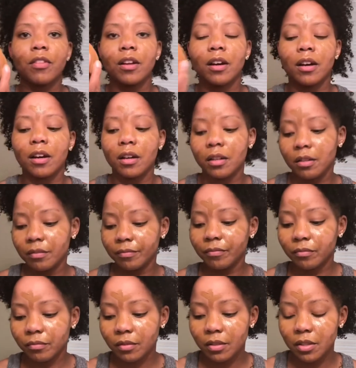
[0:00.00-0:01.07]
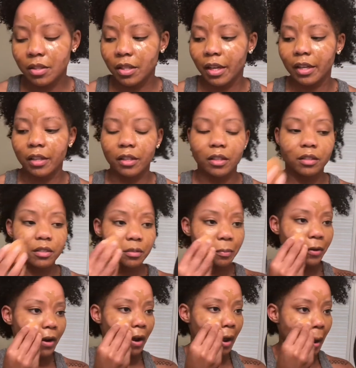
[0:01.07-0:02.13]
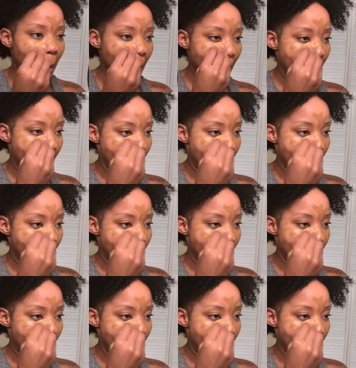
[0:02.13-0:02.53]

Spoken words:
the setting spray,